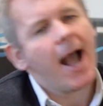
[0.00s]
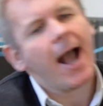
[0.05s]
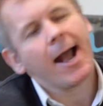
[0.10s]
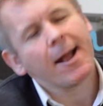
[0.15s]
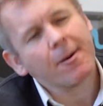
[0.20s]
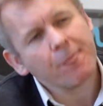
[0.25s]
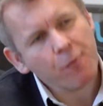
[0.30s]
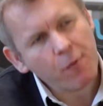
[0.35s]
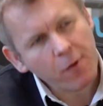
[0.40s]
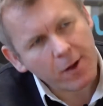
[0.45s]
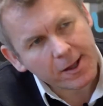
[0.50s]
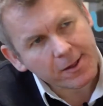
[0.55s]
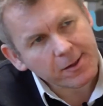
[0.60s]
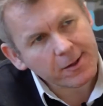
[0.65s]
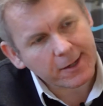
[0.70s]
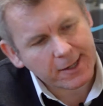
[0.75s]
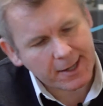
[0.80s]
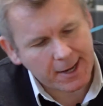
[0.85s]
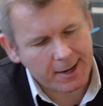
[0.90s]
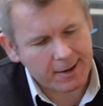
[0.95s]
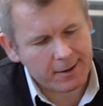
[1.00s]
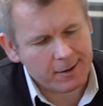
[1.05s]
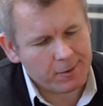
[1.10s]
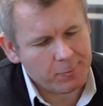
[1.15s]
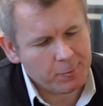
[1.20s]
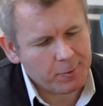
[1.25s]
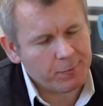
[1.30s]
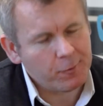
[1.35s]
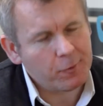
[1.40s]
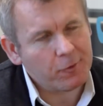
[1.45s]
And right at the
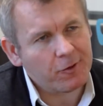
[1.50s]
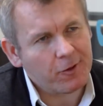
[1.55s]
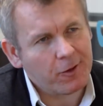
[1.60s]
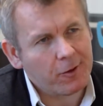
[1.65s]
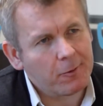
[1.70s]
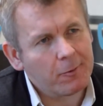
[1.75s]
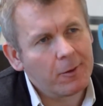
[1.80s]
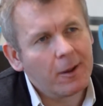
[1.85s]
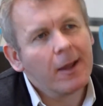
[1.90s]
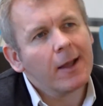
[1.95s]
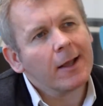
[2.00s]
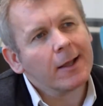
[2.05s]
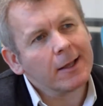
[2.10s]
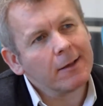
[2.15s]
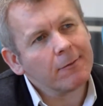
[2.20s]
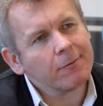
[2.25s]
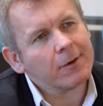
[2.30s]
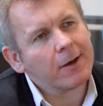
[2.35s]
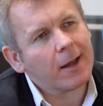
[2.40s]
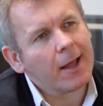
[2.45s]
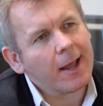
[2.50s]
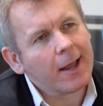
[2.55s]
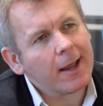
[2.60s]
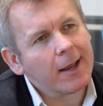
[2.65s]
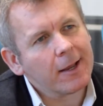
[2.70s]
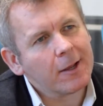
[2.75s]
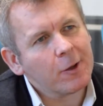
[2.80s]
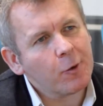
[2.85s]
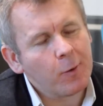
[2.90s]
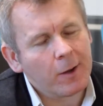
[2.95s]
end, we've also given
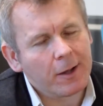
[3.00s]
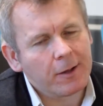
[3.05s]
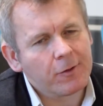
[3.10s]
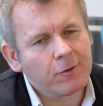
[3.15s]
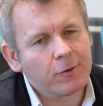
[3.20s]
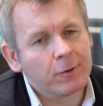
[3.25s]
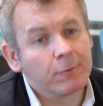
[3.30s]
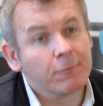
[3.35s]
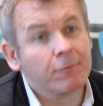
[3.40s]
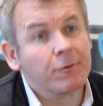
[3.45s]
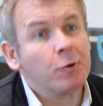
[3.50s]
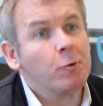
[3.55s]
a quick sort of,